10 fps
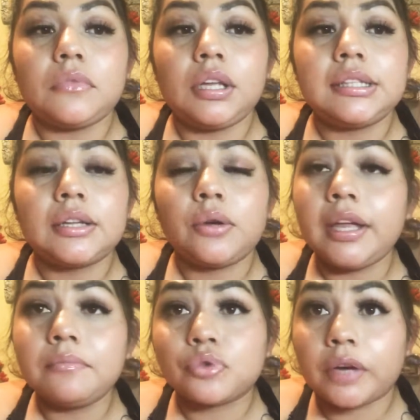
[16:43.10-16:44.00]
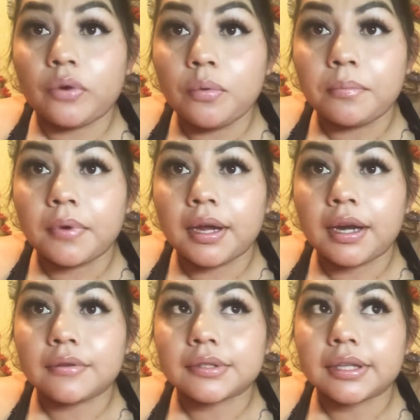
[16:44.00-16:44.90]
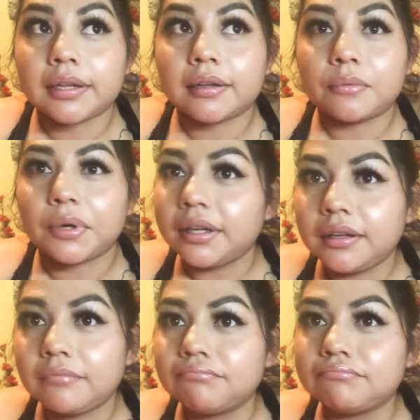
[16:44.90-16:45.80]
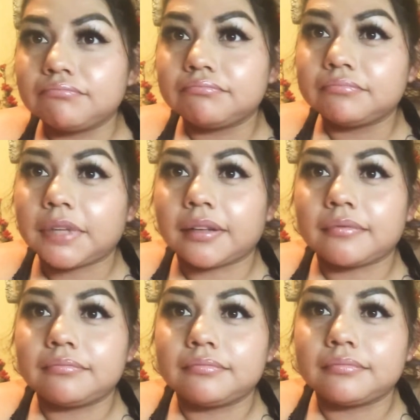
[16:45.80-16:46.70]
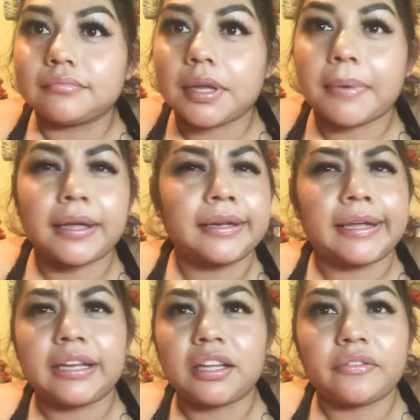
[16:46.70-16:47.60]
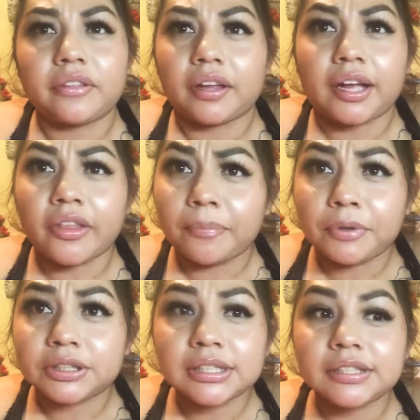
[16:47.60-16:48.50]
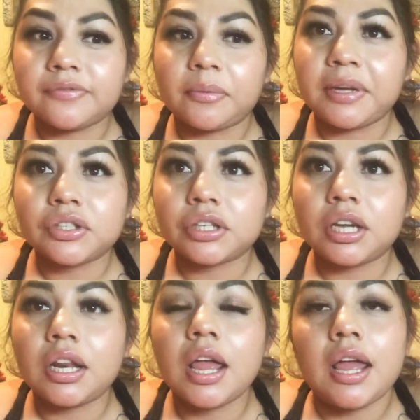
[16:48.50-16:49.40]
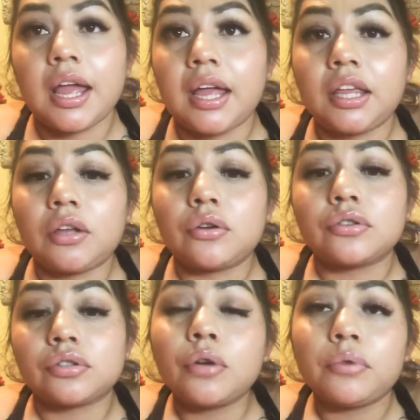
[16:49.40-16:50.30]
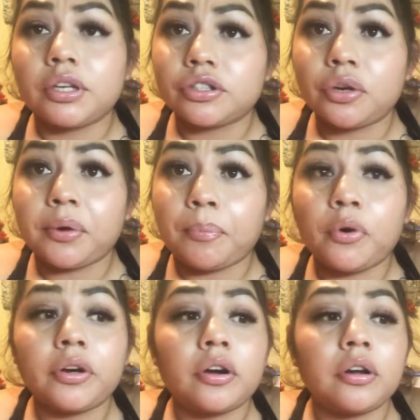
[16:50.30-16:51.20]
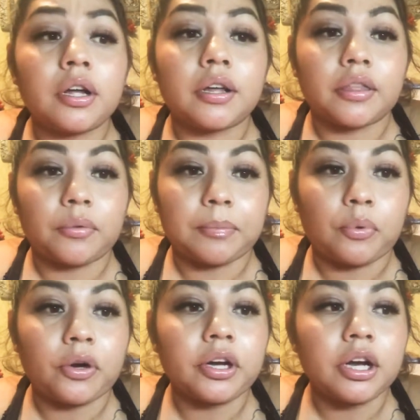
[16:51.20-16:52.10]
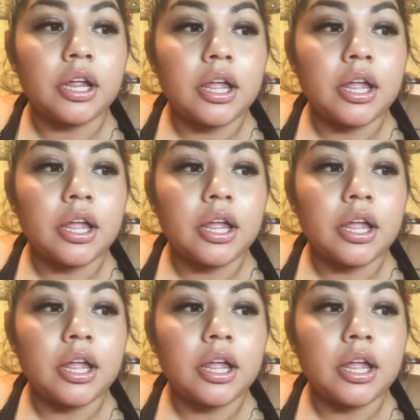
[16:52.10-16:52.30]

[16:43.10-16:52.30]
he said, okay, drive home. And I was like, what? Like, am I going to get any of the other person's information? And he goes, no, here's your report, uh, the report.